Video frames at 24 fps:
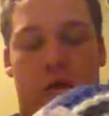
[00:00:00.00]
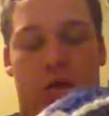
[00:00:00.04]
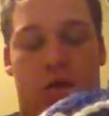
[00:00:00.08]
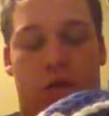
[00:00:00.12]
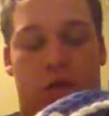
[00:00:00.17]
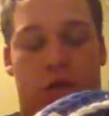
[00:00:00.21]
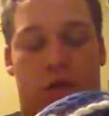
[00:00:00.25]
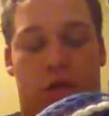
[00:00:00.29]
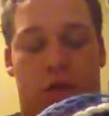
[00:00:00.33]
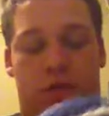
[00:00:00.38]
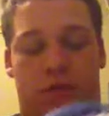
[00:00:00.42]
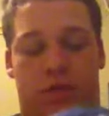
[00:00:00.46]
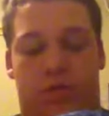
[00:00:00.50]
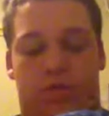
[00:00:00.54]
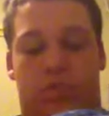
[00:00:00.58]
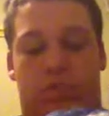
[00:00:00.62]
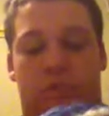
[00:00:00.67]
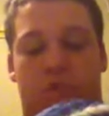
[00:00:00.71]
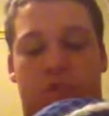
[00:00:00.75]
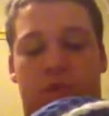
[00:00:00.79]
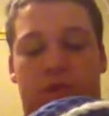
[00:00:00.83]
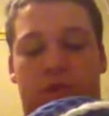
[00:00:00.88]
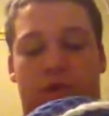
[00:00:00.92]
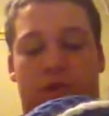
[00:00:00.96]
It is
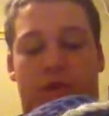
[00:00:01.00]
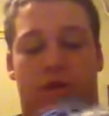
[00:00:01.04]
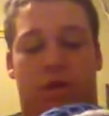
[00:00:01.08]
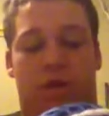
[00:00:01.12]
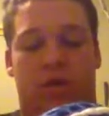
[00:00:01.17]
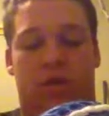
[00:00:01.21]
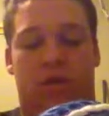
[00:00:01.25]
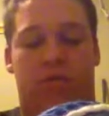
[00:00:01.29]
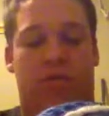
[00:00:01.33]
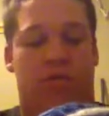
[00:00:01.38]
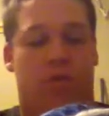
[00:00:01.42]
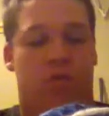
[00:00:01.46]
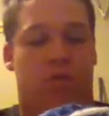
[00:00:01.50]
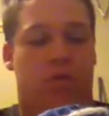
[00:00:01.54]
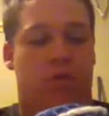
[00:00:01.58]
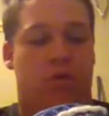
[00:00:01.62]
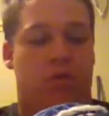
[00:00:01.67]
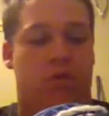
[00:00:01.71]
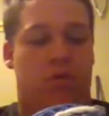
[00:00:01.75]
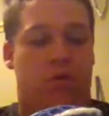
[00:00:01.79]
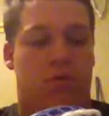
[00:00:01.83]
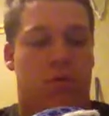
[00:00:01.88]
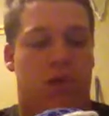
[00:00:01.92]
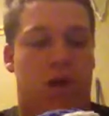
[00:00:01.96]
really stiff
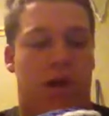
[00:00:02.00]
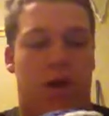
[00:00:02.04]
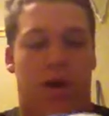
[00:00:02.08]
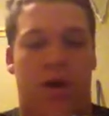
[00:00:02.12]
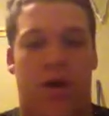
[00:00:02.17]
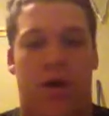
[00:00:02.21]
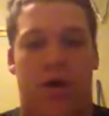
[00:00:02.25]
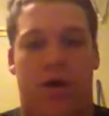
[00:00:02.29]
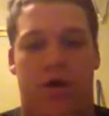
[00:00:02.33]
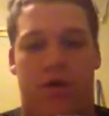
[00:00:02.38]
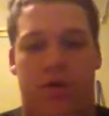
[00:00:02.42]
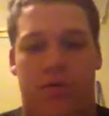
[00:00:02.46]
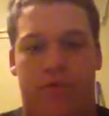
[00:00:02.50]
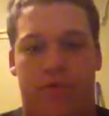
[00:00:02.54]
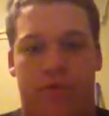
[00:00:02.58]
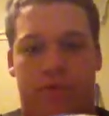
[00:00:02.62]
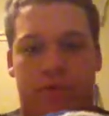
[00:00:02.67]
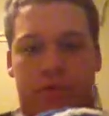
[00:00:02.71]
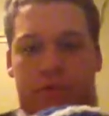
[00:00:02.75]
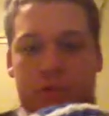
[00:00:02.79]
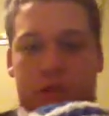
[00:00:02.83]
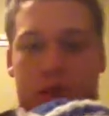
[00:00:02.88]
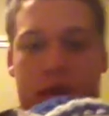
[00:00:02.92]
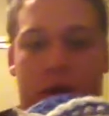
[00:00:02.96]
right now. I don't know if it's going
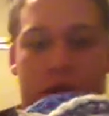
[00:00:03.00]
to stay